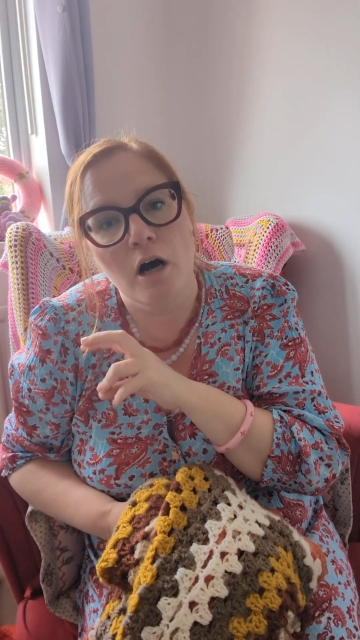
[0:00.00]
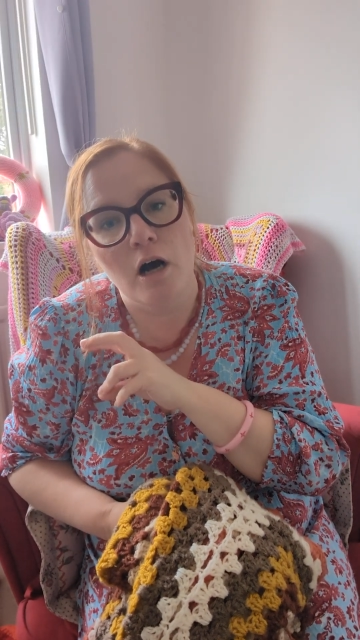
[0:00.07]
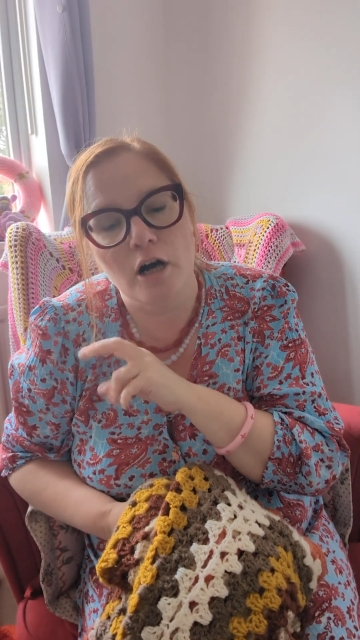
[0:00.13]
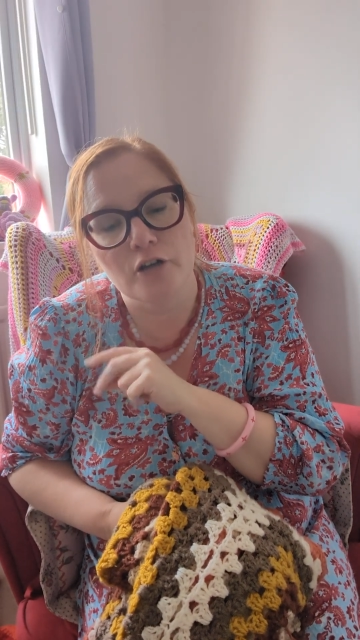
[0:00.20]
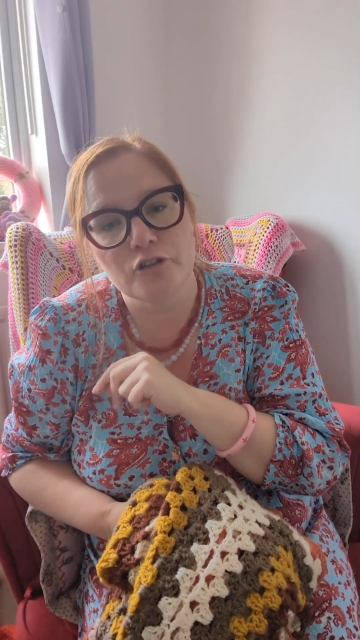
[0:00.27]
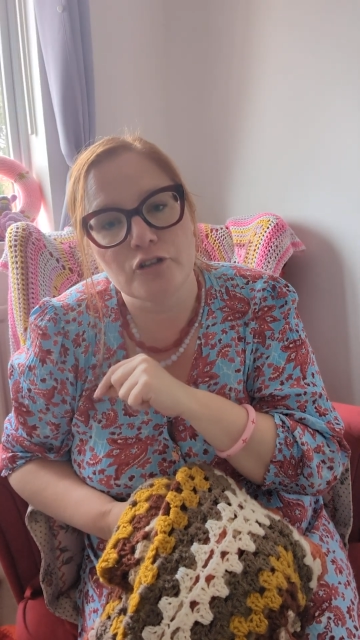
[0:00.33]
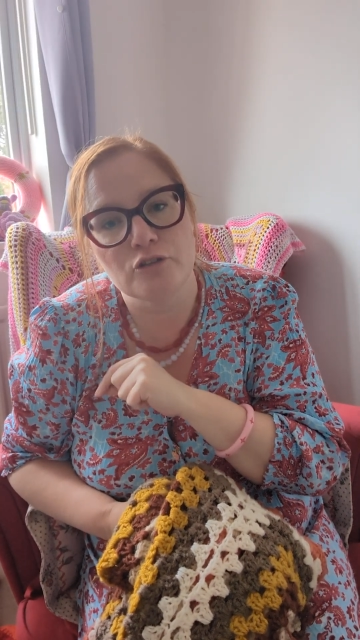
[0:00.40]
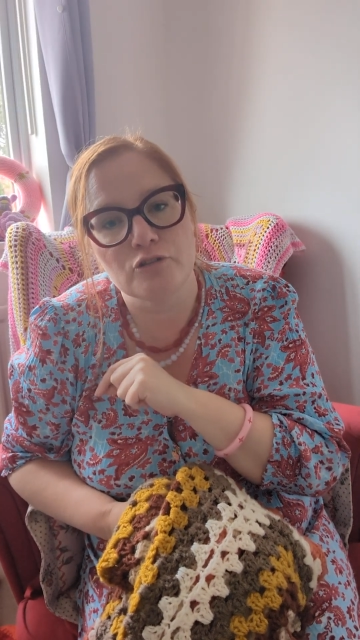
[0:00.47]

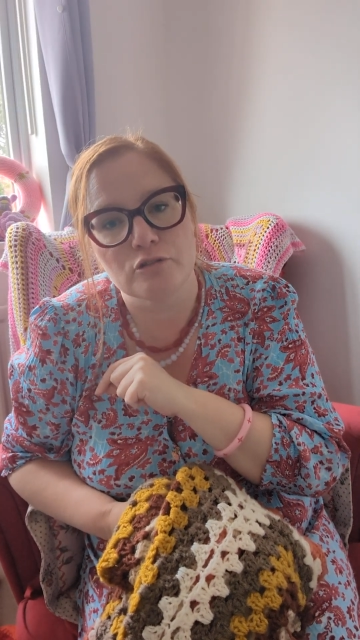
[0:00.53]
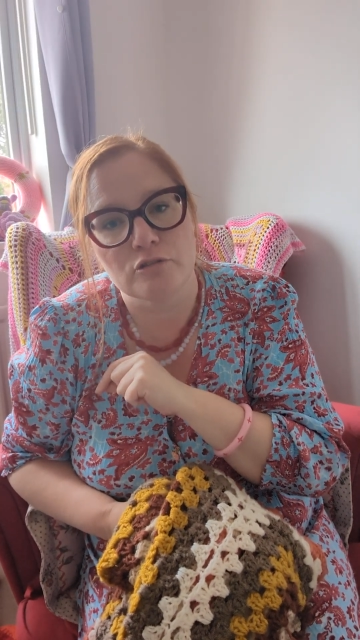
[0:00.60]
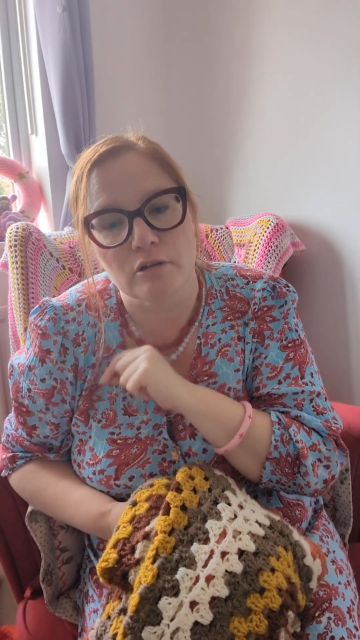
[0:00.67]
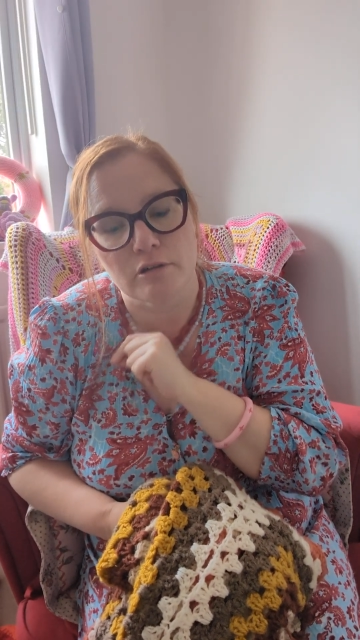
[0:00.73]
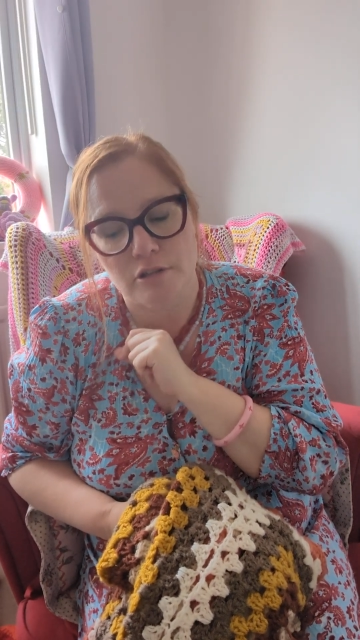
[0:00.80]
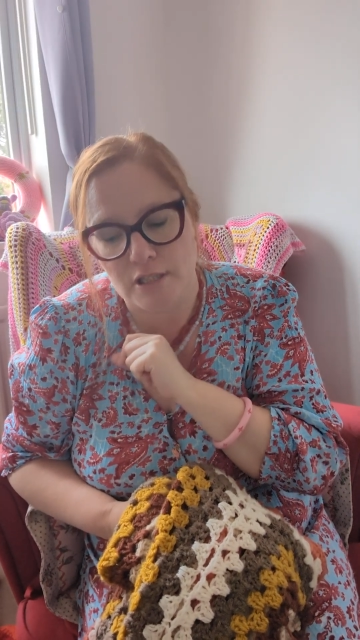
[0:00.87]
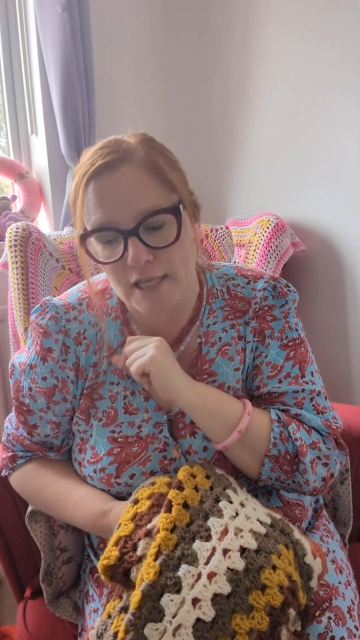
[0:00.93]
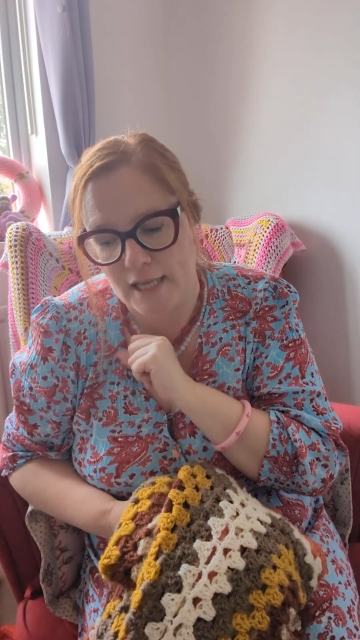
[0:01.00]
are new to
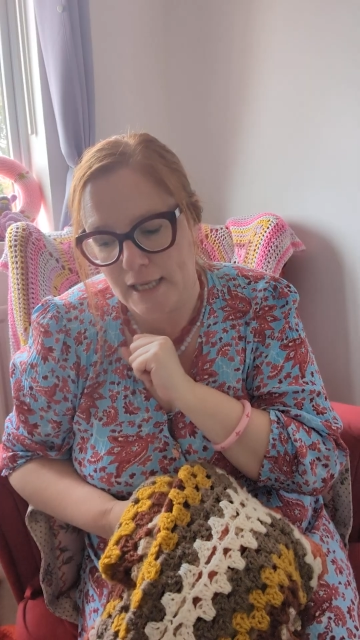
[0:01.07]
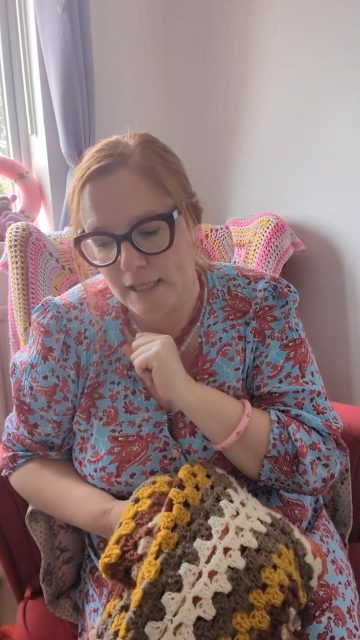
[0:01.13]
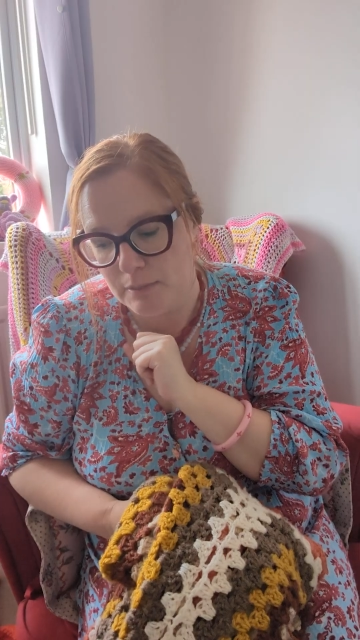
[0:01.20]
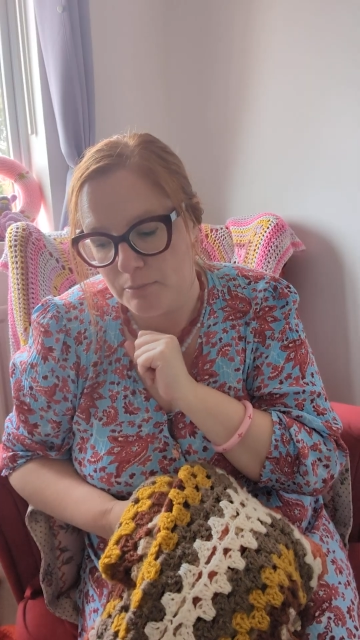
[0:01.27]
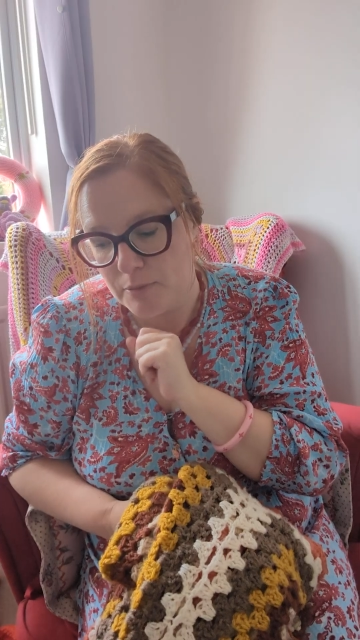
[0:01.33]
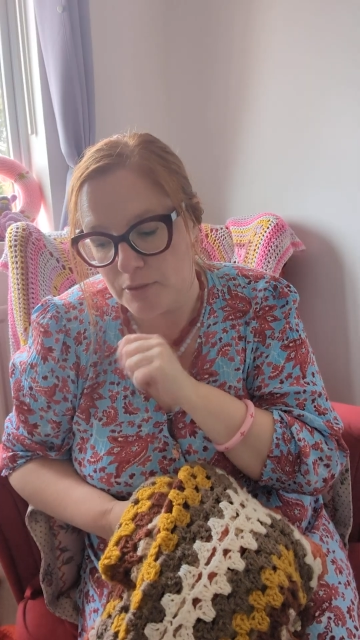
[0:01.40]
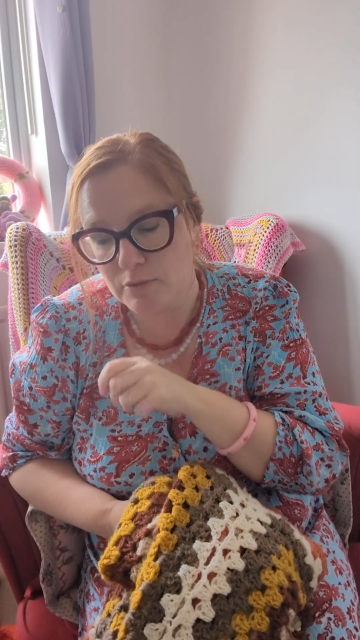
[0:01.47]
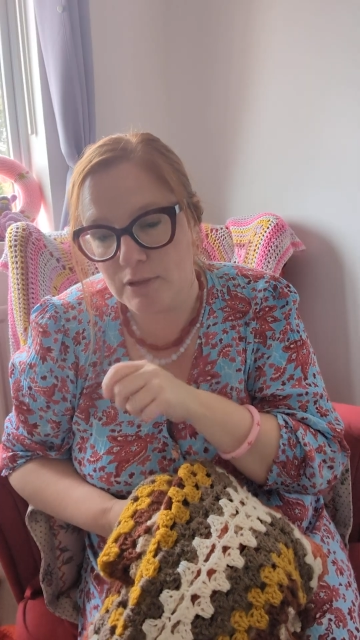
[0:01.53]
crochet,
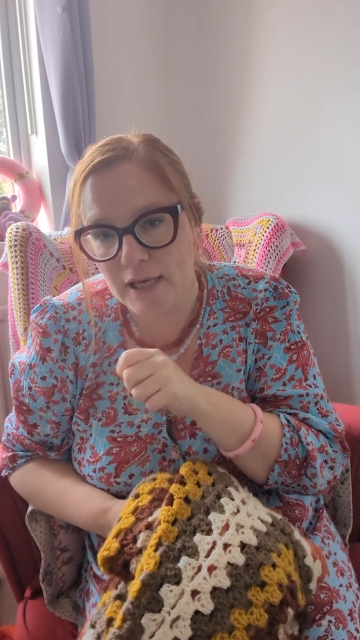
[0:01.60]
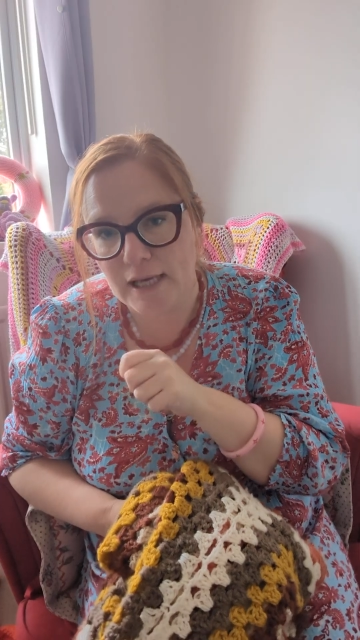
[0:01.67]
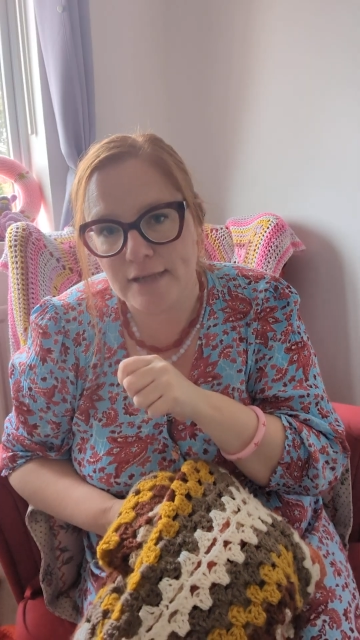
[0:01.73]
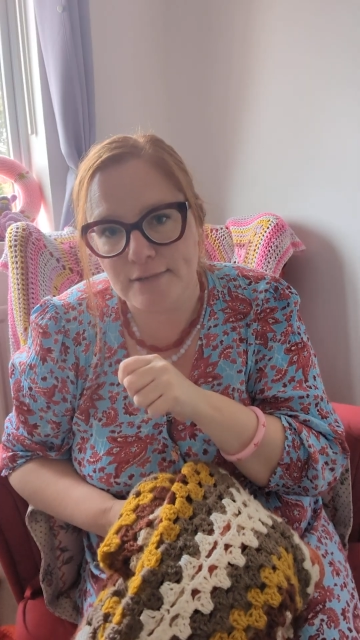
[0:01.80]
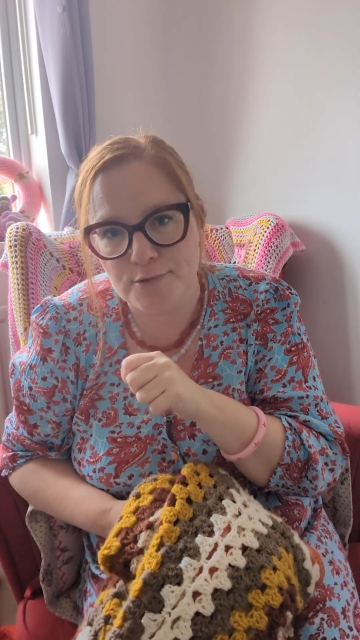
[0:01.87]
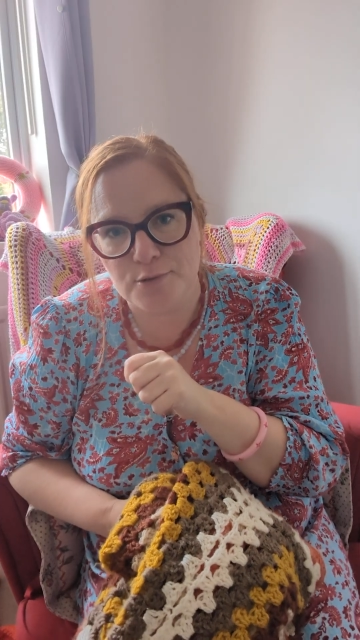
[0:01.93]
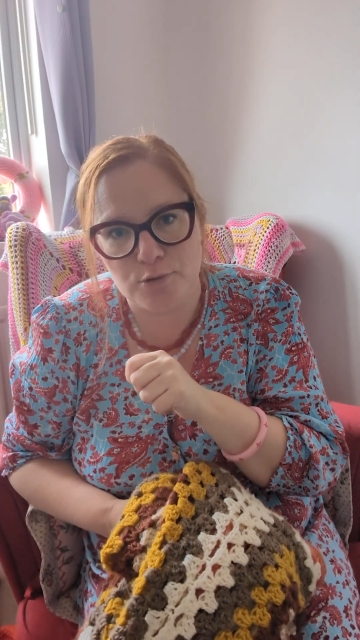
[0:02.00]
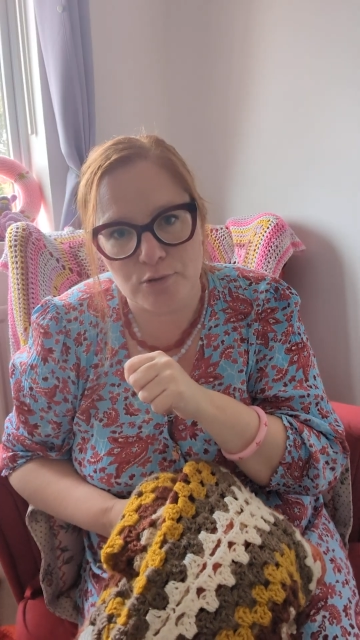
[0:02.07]
but you
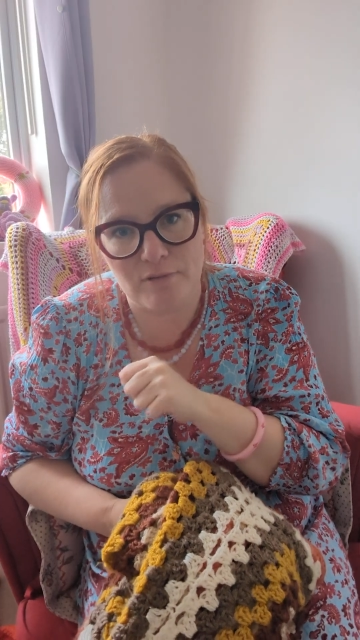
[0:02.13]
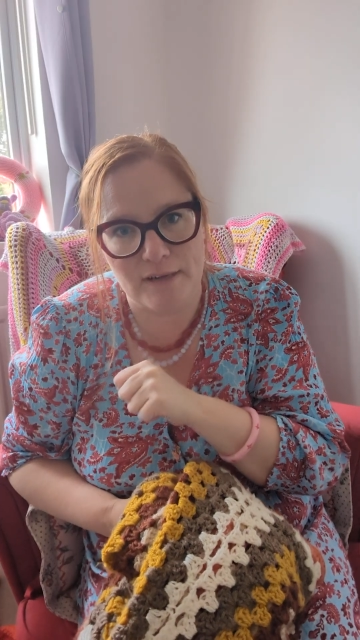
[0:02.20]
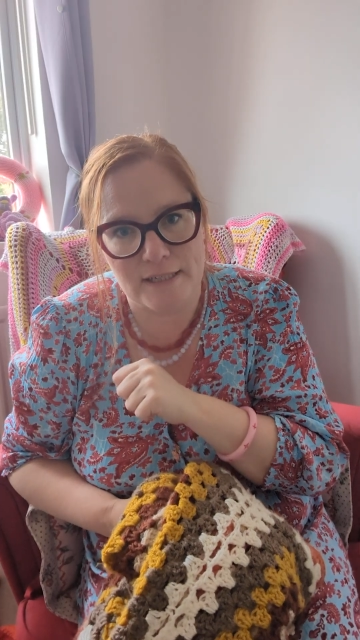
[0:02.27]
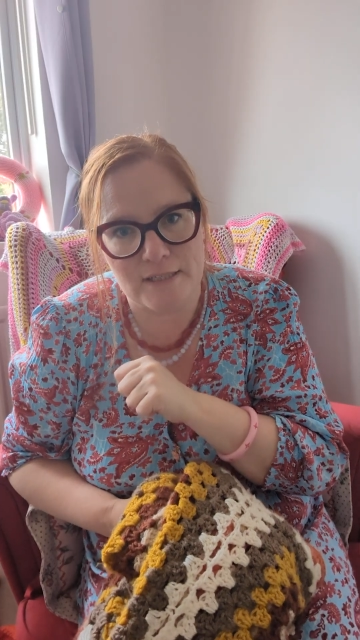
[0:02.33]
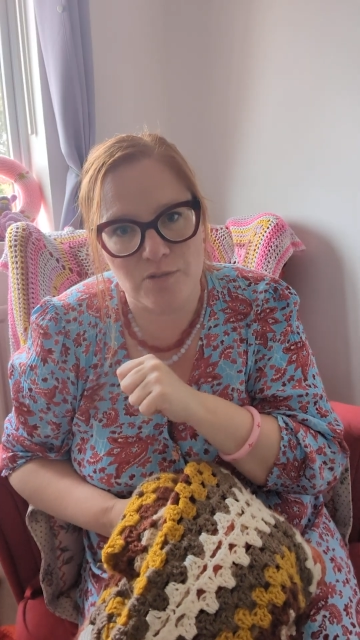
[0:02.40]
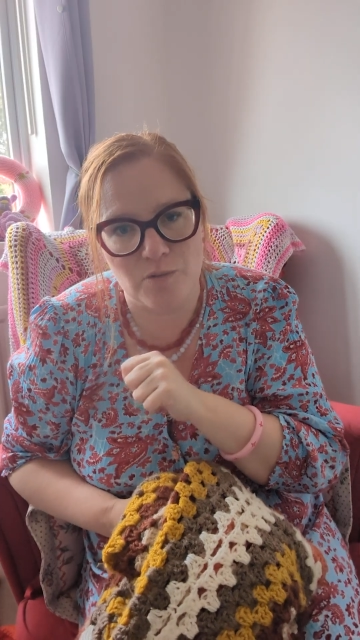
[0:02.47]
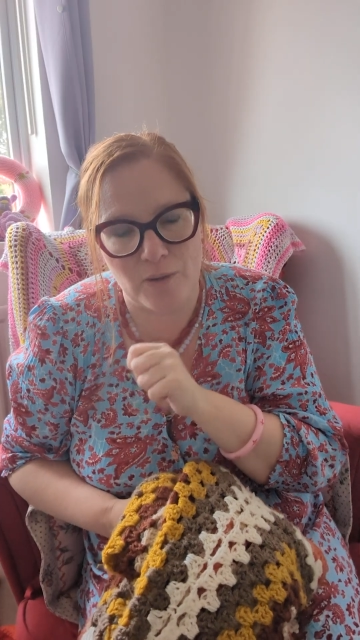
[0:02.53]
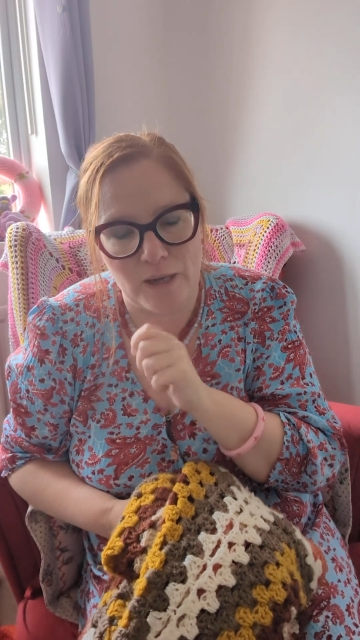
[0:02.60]
can do a
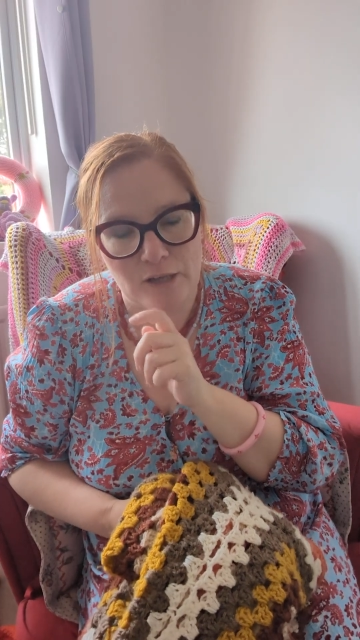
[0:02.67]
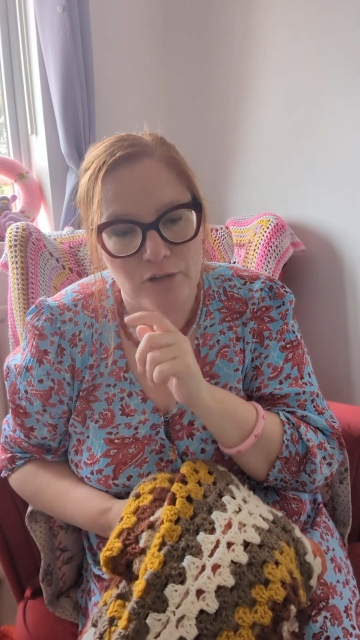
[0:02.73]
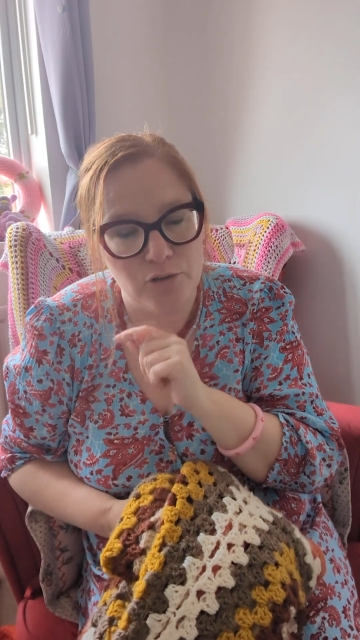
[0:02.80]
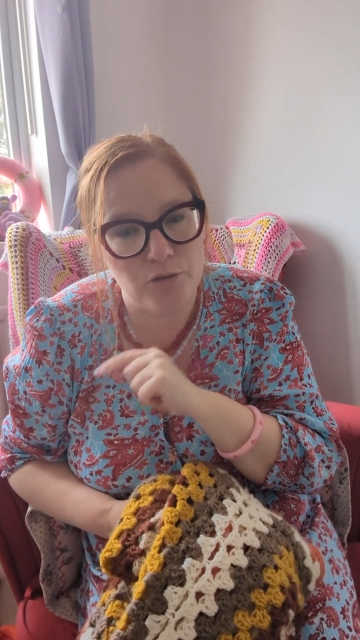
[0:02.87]
granny square.